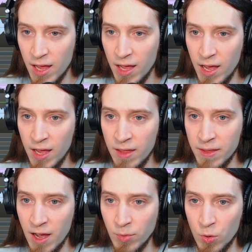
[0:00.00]
and
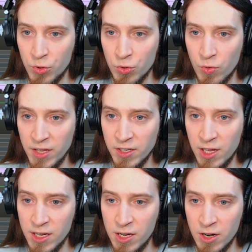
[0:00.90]
I'm going to
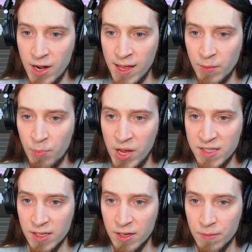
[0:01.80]
right-click here and
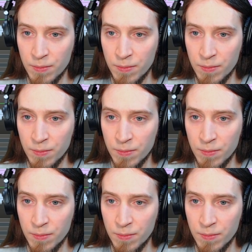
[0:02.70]
paste it.